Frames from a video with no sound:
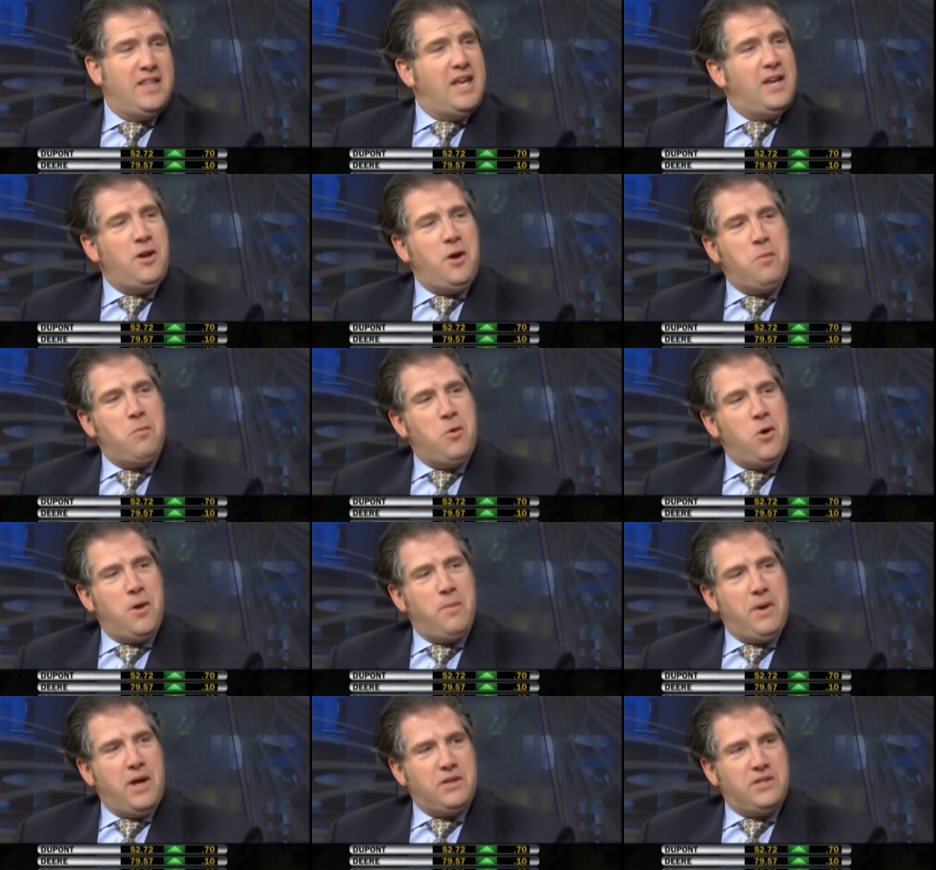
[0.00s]
they know
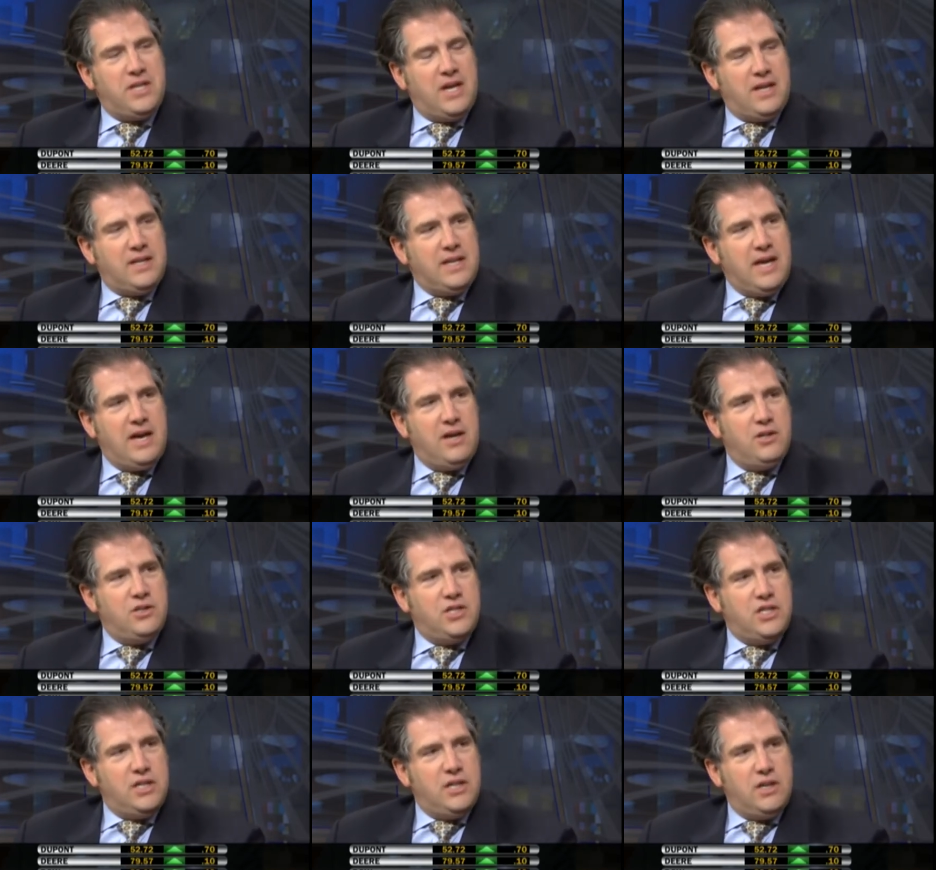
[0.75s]
more about
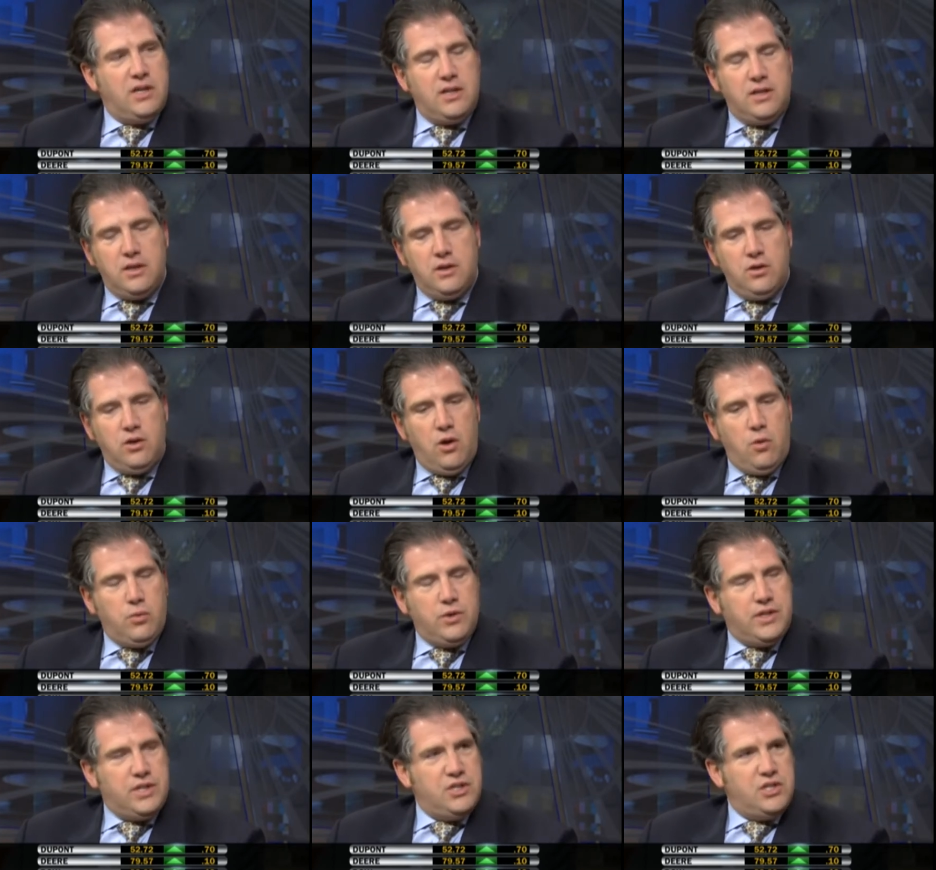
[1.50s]
technology, and you know, with the